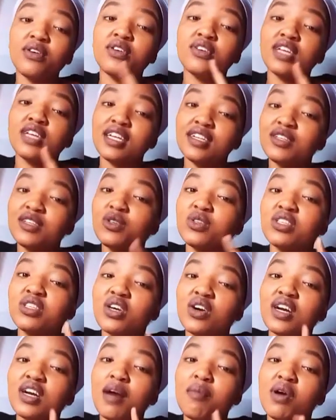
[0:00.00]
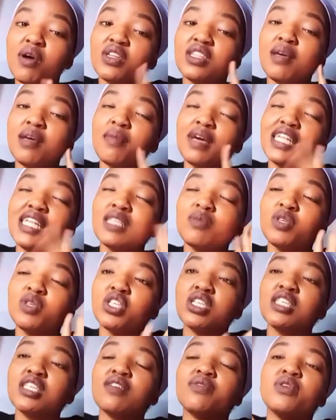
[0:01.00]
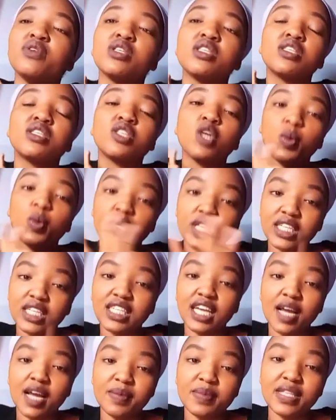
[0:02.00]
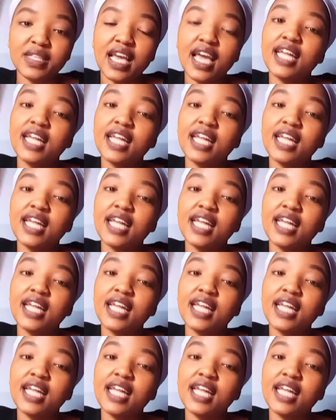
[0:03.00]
real, you talk about the male species for so many times.